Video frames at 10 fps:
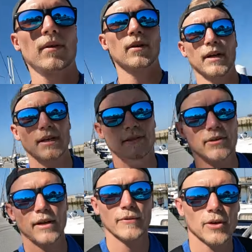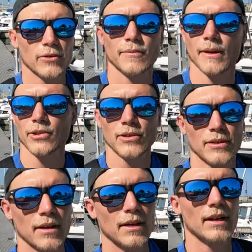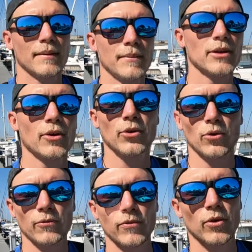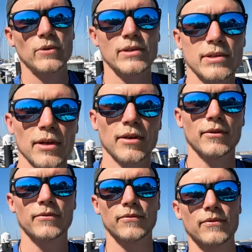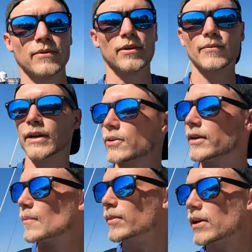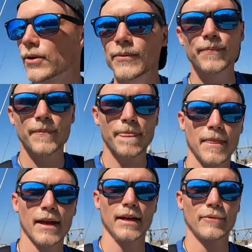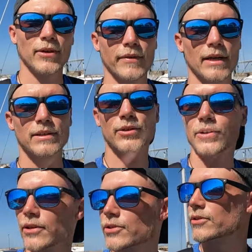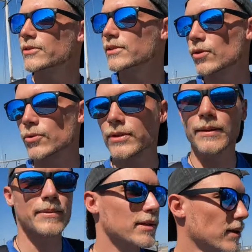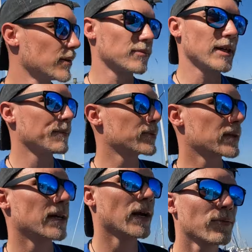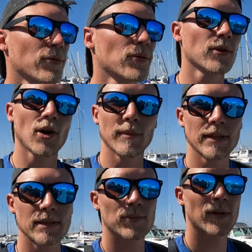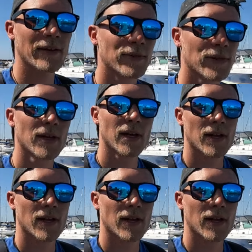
Oh yeah, sorry, I forgot to mention, let me know your thoughts of the video down below, and if you have any suggestions or tips, helpful comments, whatever,